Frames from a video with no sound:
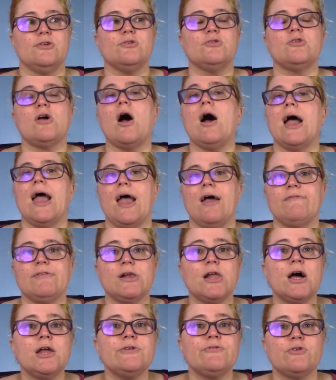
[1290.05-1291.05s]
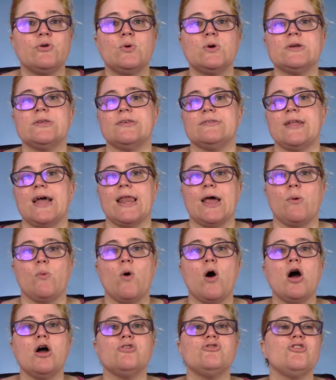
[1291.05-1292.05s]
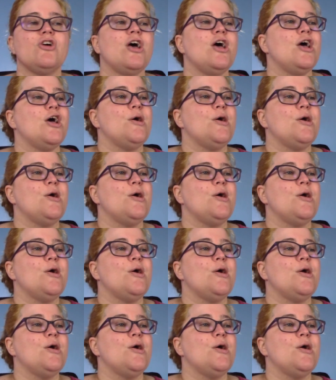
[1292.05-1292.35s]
You saw I have a lot of courses that I watch,